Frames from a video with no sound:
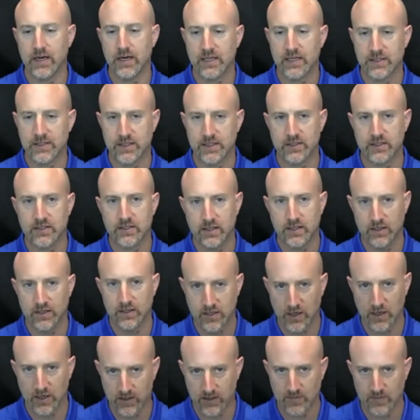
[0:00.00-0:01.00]
Because you
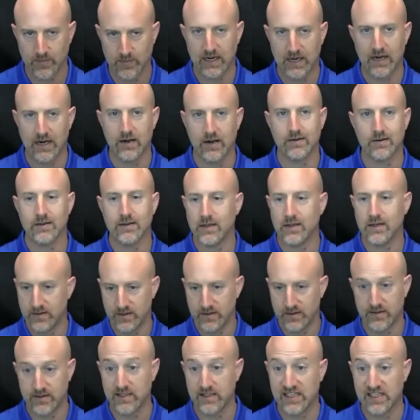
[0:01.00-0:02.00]
talk about
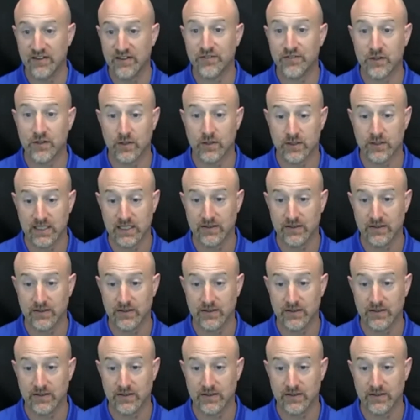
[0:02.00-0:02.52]
the difficulty